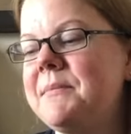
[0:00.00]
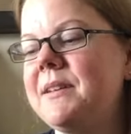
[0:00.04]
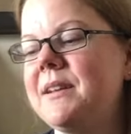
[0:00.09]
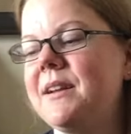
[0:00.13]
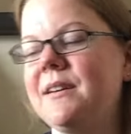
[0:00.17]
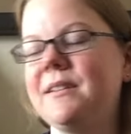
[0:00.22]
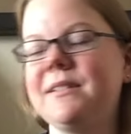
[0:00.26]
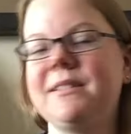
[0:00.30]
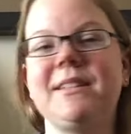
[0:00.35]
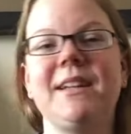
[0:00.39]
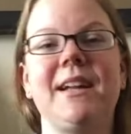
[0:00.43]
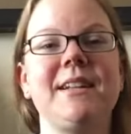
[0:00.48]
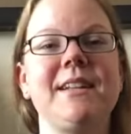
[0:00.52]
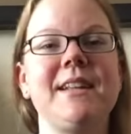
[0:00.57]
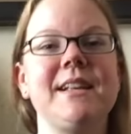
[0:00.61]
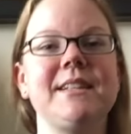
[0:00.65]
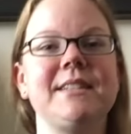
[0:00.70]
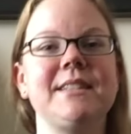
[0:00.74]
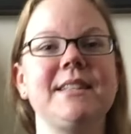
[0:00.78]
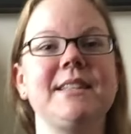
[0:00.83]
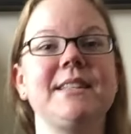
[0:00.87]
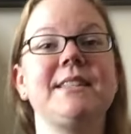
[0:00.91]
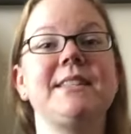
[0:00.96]
you know, it's not
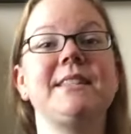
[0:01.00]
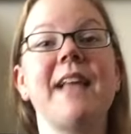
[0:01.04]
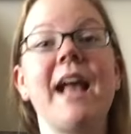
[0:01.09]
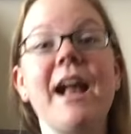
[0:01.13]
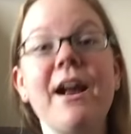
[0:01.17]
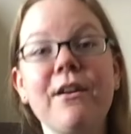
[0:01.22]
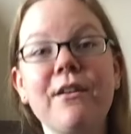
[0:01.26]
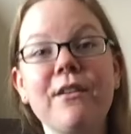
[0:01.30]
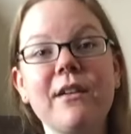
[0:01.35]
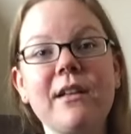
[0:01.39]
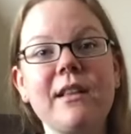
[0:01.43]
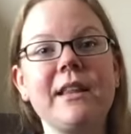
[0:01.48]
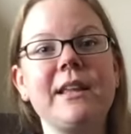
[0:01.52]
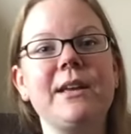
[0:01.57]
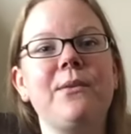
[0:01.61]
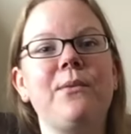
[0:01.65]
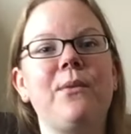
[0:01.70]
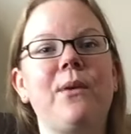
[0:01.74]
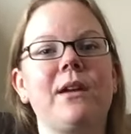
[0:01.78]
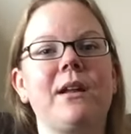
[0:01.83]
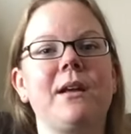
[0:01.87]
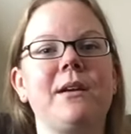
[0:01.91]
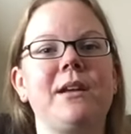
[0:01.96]
necessarily
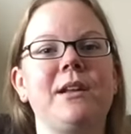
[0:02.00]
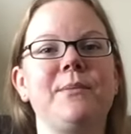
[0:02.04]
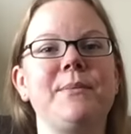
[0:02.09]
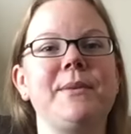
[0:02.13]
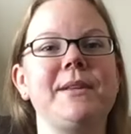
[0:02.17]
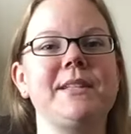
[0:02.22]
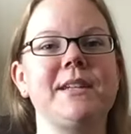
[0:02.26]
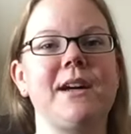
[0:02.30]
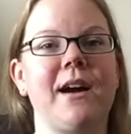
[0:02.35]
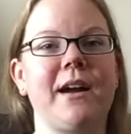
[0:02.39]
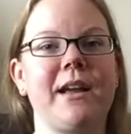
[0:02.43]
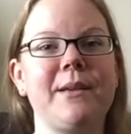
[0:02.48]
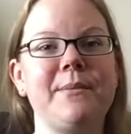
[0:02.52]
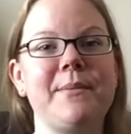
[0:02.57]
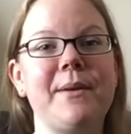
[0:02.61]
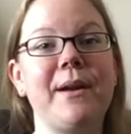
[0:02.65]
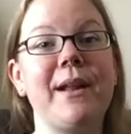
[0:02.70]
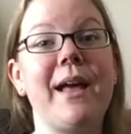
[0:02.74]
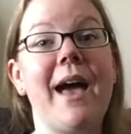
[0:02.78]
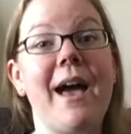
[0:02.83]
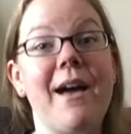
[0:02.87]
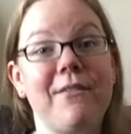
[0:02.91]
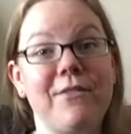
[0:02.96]
what I'm gonna be talking about
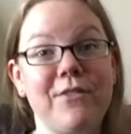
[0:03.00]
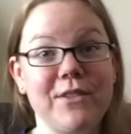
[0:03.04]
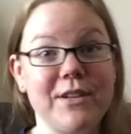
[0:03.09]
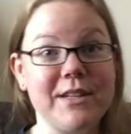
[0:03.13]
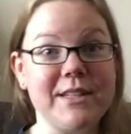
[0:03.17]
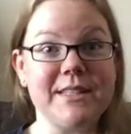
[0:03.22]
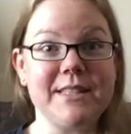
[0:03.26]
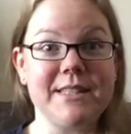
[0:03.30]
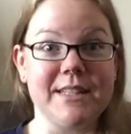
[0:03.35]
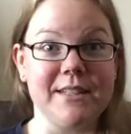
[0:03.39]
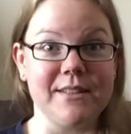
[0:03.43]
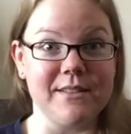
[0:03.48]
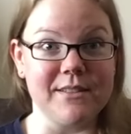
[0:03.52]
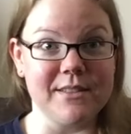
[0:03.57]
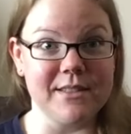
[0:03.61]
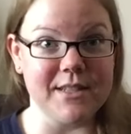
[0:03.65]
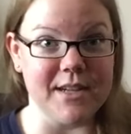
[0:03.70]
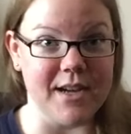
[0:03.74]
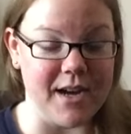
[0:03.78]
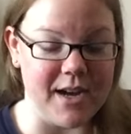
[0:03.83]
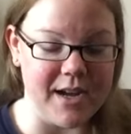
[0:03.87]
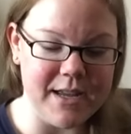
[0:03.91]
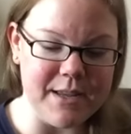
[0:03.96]
every single
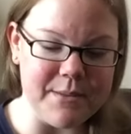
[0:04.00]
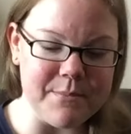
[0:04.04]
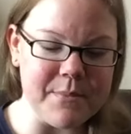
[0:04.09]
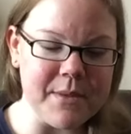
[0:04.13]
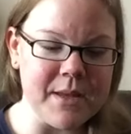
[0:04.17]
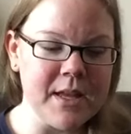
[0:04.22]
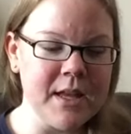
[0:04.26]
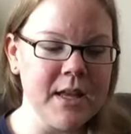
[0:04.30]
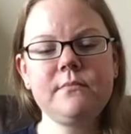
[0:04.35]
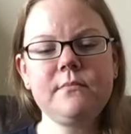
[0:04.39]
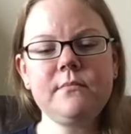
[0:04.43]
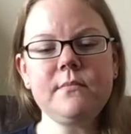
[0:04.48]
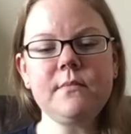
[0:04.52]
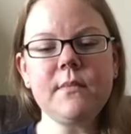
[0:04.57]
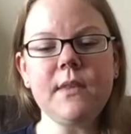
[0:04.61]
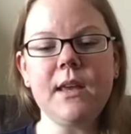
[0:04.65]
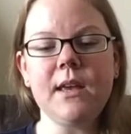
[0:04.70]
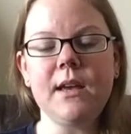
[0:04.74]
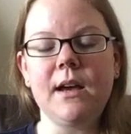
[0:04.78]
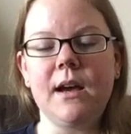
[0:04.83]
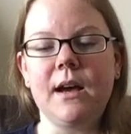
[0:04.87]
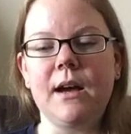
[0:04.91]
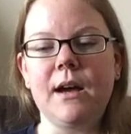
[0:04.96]
time.
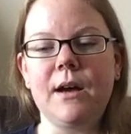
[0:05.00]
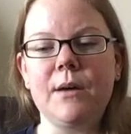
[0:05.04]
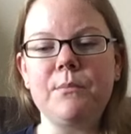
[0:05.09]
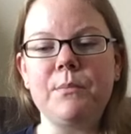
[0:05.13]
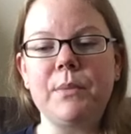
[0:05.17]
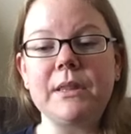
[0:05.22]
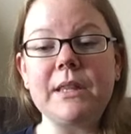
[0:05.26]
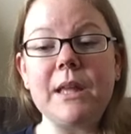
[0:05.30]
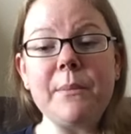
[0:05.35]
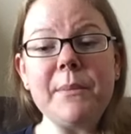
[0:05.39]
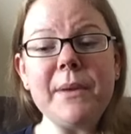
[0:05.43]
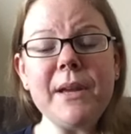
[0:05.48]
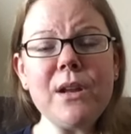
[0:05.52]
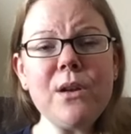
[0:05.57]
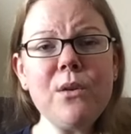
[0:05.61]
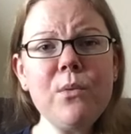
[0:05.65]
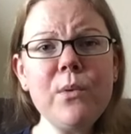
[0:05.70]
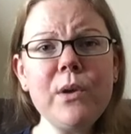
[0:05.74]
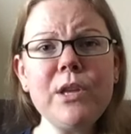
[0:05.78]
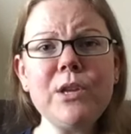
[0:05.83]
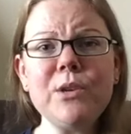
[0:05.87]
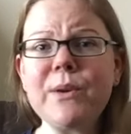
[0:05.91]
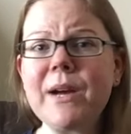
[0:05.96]
Uh, but let me know
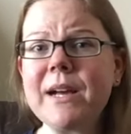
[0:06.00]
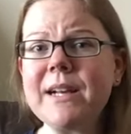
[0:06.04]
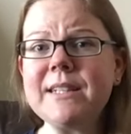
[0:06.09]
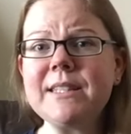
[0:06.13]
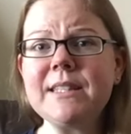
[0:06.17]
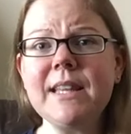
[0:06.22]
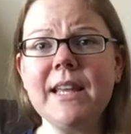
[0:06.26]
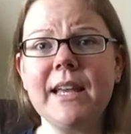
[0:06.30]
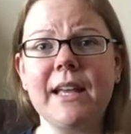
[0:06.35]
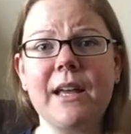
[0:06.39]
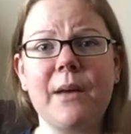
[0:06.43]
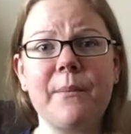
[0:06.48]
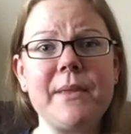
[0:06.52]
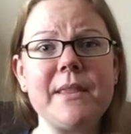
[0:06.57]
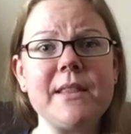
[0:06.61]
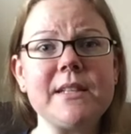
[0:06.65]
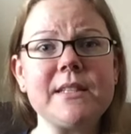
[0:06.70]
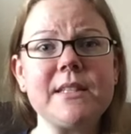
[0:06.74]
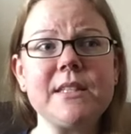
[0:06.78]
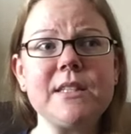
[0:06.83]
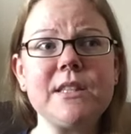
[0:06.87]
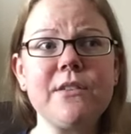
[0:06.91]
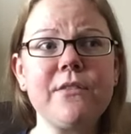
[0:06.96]
what you guys think. I mean,
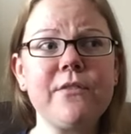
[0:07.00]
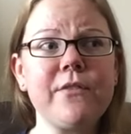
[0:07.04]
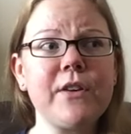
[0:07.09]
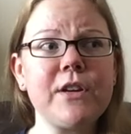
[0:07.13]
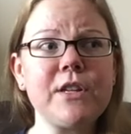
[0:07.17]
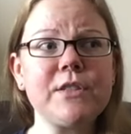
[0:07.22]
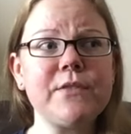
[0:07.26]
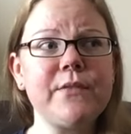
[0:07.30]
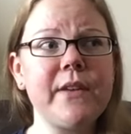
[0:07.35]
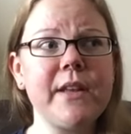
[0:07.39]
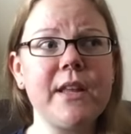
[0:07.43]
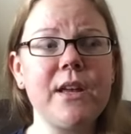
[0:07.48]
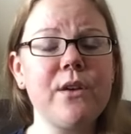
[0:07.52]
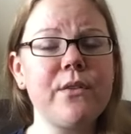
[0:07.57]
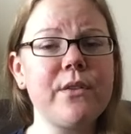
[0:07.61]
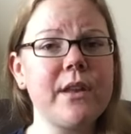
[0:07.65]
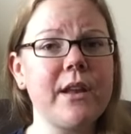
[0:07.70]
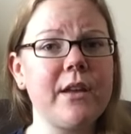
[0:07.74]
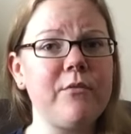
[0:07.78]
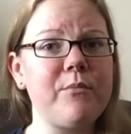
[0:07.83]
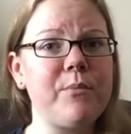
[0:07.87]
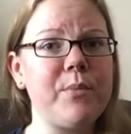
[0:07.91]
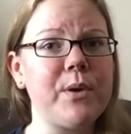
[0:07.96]
this is the first video
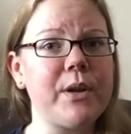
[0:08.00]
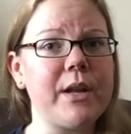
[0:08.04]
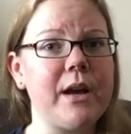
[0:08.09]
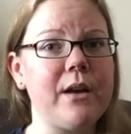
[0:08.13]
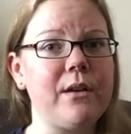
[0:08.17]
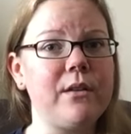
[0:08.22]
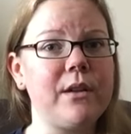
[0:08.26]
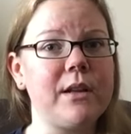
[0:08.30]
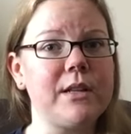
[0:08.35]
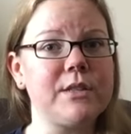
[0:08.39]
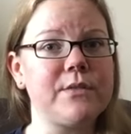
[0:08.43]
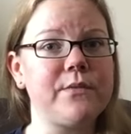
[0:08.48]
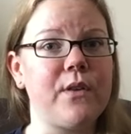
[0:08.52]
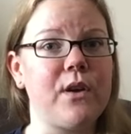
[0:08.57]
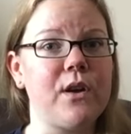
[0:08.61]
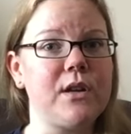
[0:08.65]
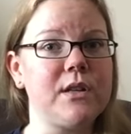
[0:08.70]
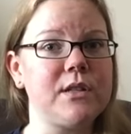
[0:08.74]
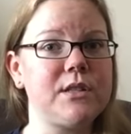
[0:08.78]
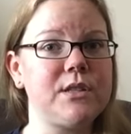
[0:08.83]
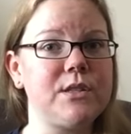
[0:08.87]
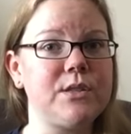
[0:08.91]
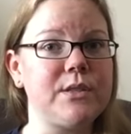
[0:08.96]
that I've put out as far
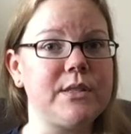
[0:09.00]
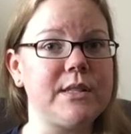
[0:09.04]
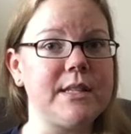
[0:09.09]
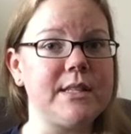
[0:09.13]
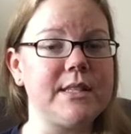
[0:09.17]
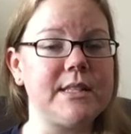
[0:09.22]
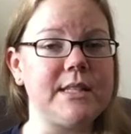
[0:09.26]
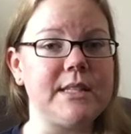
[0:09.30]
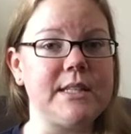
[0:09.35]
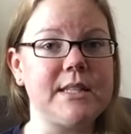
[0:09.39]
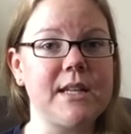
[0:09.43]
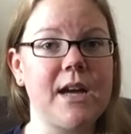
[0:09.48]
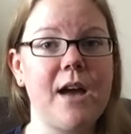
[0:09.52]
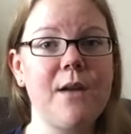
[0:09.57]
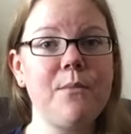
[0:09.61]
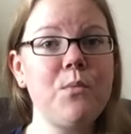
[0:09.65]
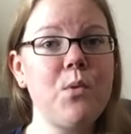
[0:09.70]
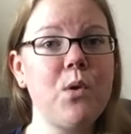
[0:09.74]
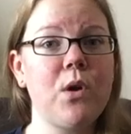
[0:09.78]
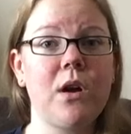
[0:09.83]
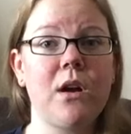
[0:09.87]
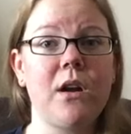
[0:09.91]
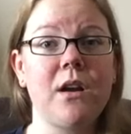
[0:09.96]
as Tuesday's tea
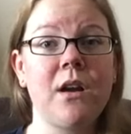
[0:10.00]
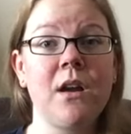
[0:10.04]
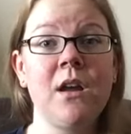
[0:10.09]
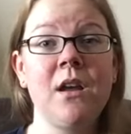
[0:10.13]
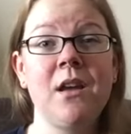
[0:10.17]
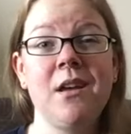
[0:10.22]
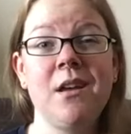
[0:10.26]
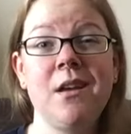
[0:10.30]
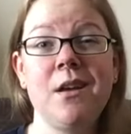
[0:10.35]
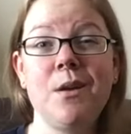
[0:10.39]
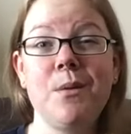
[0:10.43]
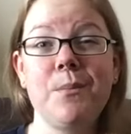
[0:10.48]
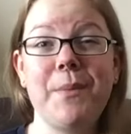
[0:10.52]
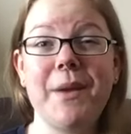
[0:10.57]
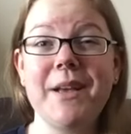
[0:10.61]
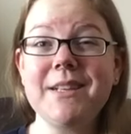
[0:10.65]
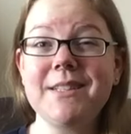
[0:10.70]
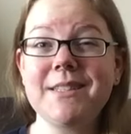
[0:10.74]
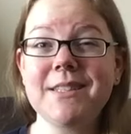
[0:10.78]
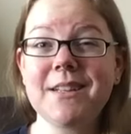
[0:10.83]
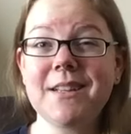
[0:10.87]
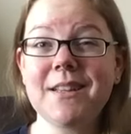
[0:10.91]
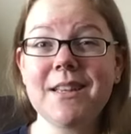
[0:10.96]
time where
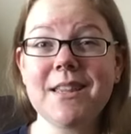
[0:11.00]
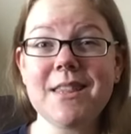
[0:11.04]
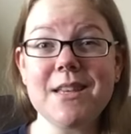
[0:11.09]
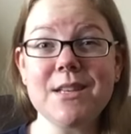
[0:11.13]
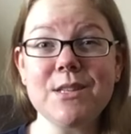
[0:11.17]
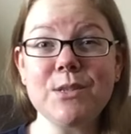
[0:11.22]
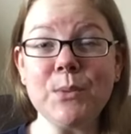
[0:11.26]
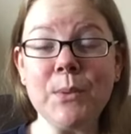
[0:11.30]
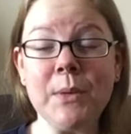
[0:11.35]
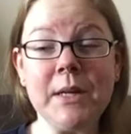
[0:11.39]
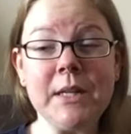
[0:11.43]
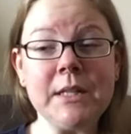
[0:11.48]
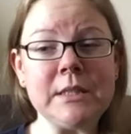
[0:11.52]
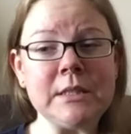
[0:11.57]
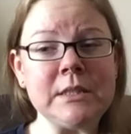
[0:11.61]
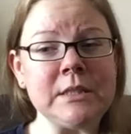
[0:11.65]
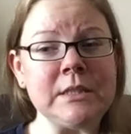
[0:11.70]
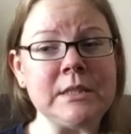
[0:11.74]
basically this one